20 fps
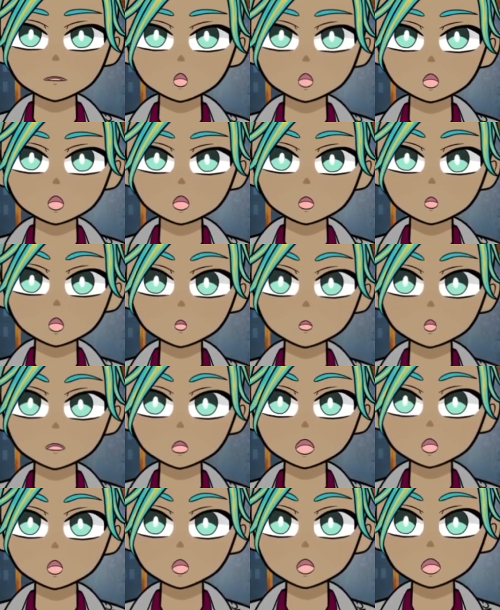If a
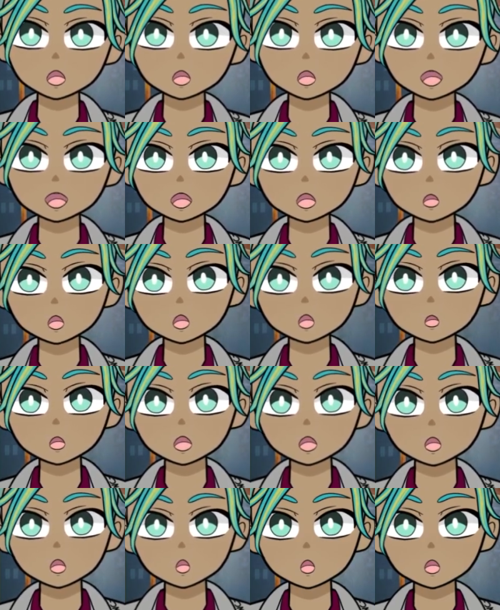Prevaricator is traveling
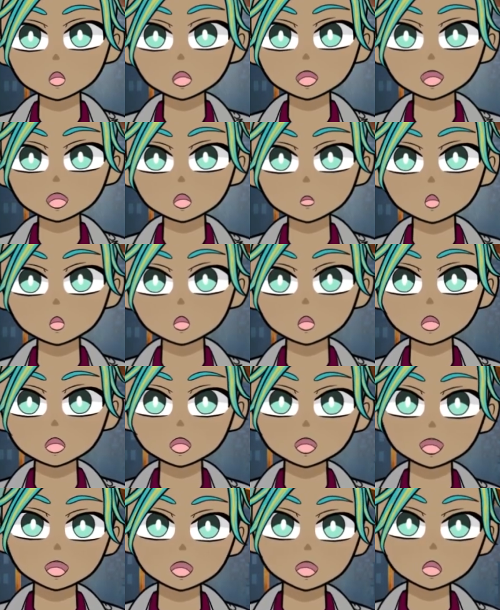alongside the party in
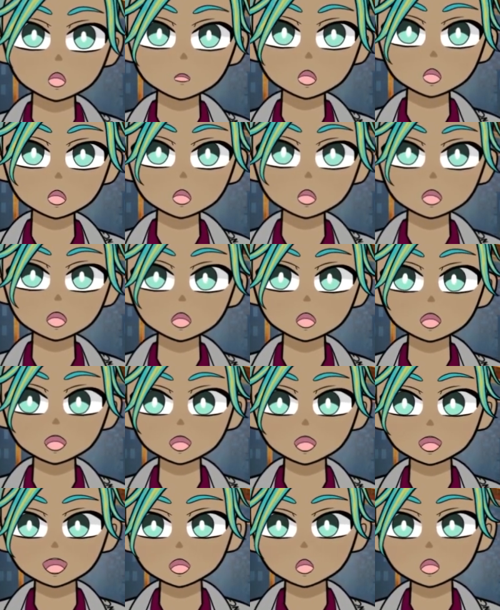secret, they
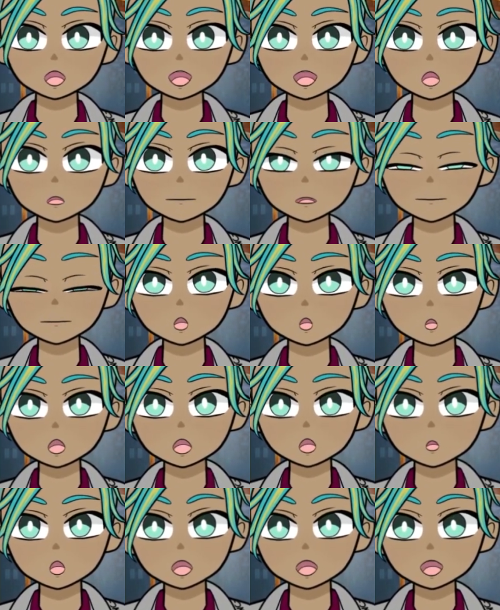can still have a few
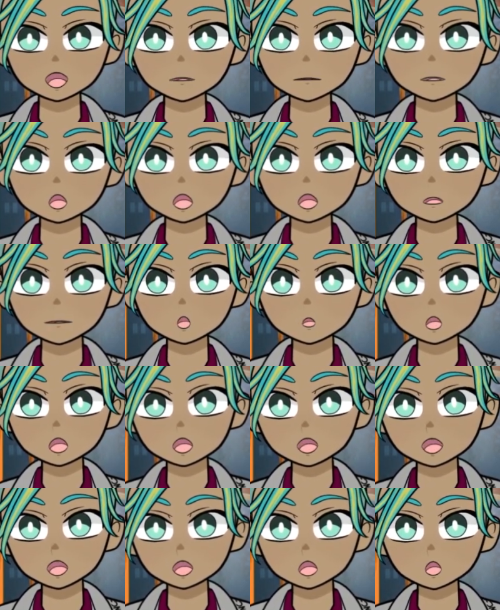tricks and bits of
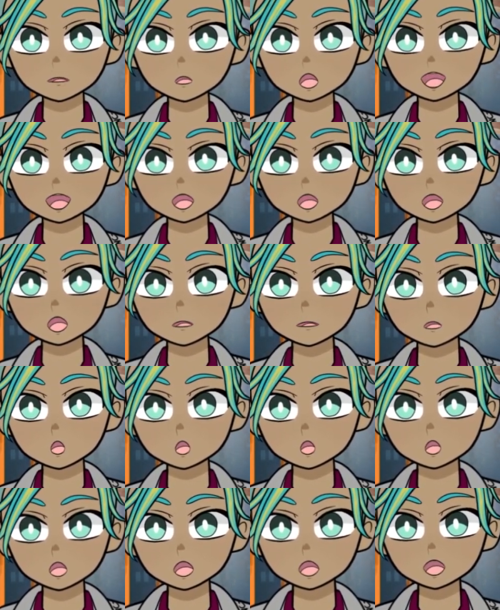utility to assist the
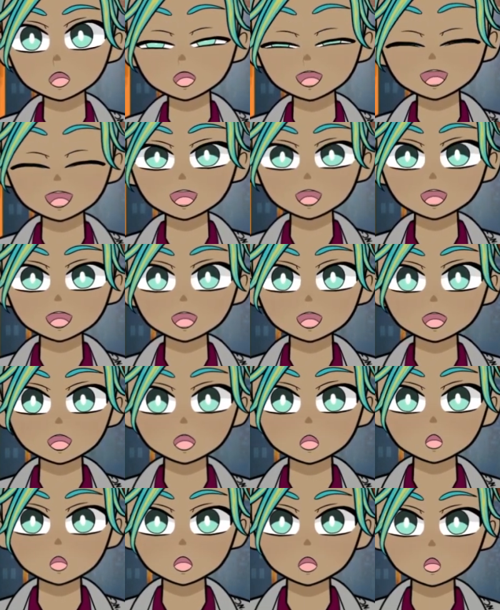party so that they can gain
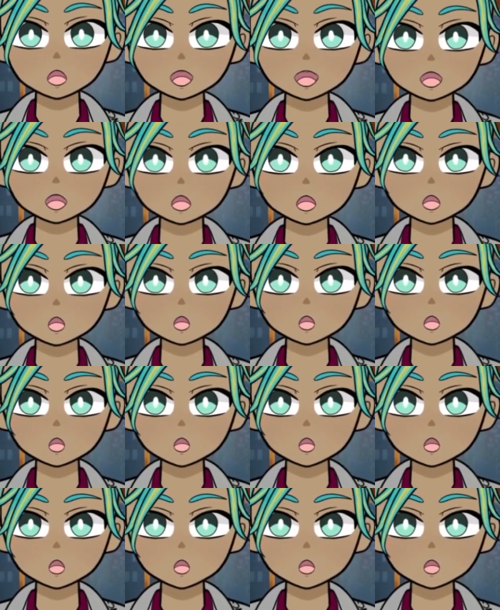their trust.